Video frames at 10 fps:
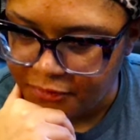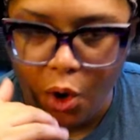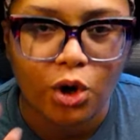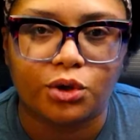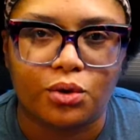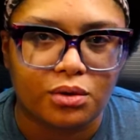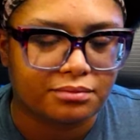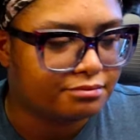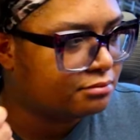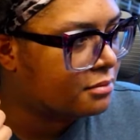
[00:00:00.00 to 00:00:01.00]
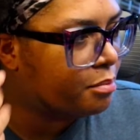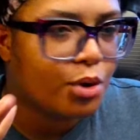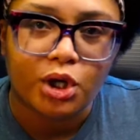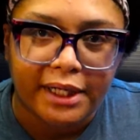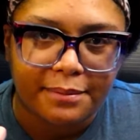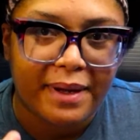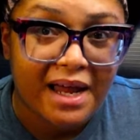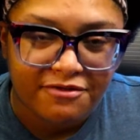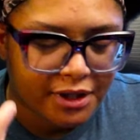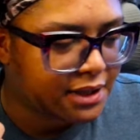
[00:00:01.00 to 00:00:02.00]
article, booklet,
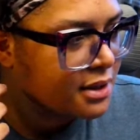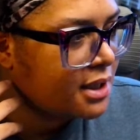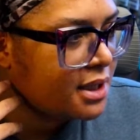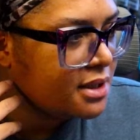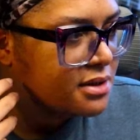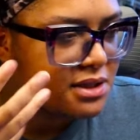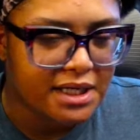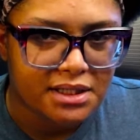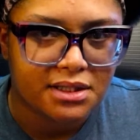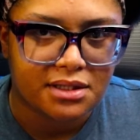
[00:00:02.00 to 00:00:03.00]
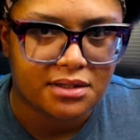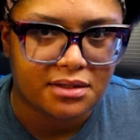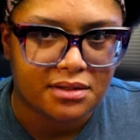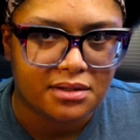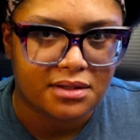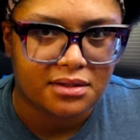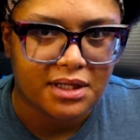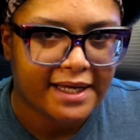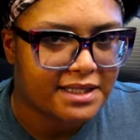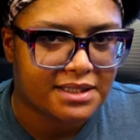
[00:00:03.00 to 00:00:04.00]
pamphlet, didn't,
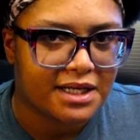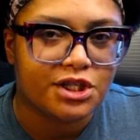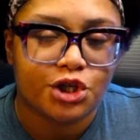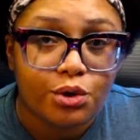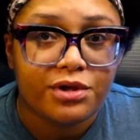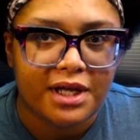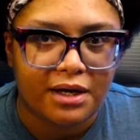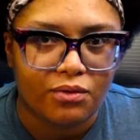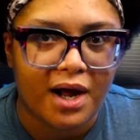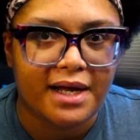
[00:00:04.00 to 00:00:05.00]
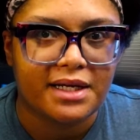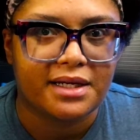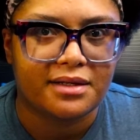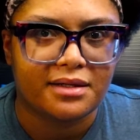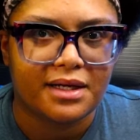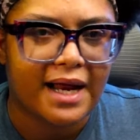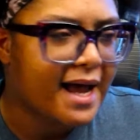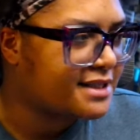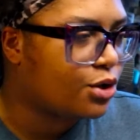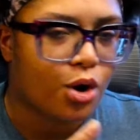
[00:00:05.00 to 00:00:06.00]
like, it's a new thing, right? It
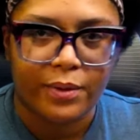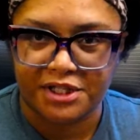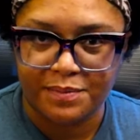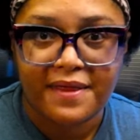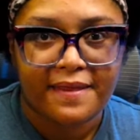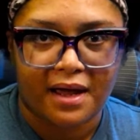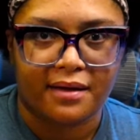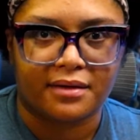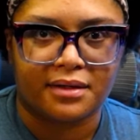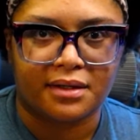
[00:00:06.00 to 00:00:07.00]
hasn't always been there.